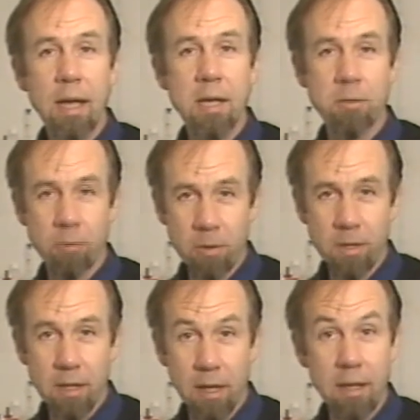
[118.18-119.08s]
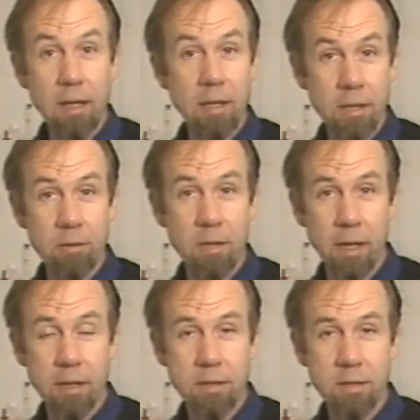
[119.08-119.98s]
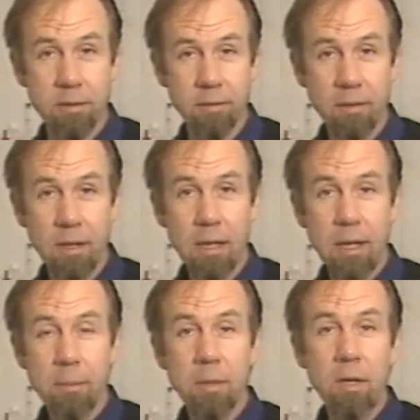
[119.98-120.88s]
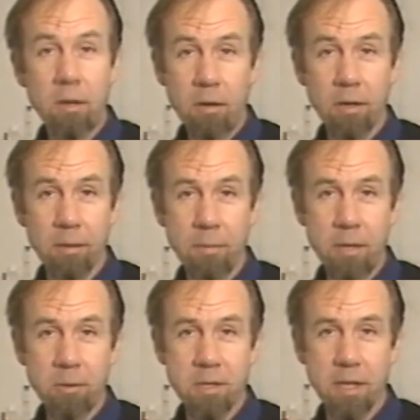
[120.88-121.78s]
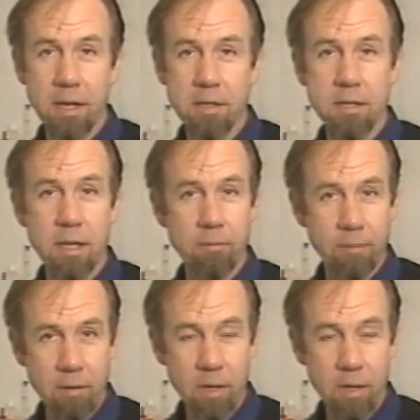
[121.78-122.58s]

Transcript: as your organ died, you died too. But no longer. Medical science is now very